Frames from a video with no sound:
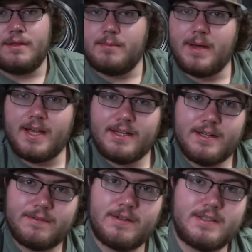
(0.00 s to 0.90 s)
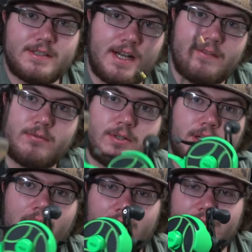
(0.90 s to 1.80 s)
The main difference that everyone
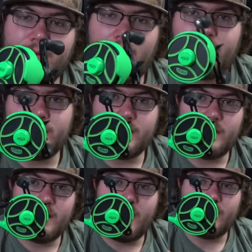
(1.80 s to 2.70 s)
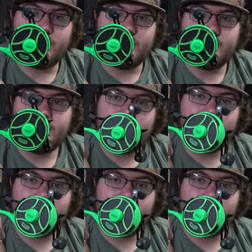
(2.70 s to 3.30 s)
talks about with an inline reel